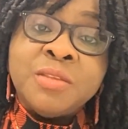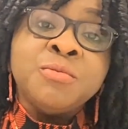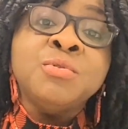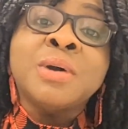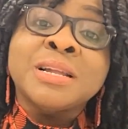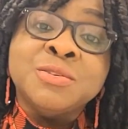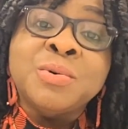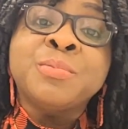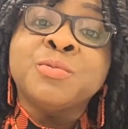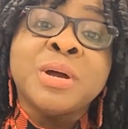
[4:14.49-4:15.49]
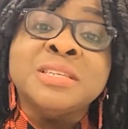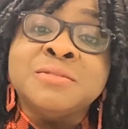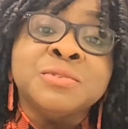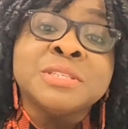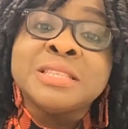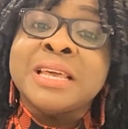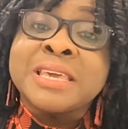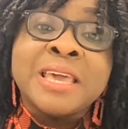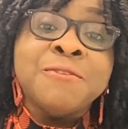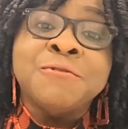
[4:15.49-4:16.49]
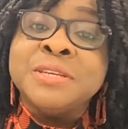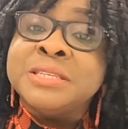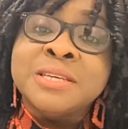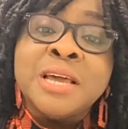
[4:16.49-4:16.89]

If you look at the way people are divorcing, like every